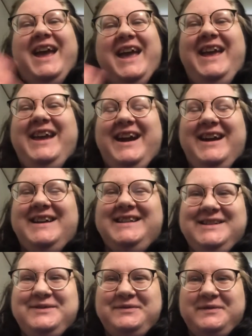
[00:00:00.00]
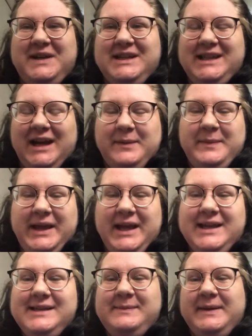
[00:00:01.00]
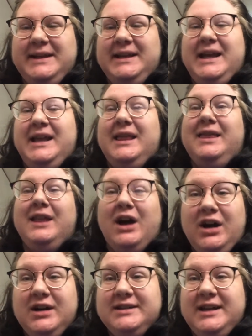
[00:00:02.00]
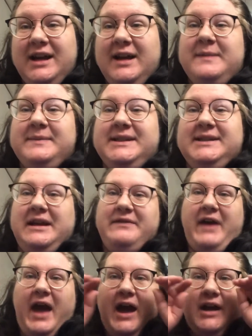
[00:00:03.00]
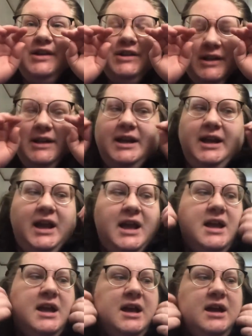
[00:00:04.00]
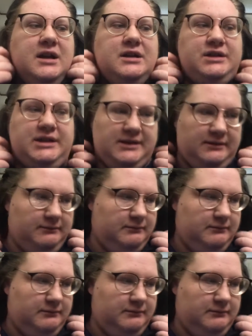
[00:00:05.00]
Hey guys, what's up? It has been a long time since I've actually just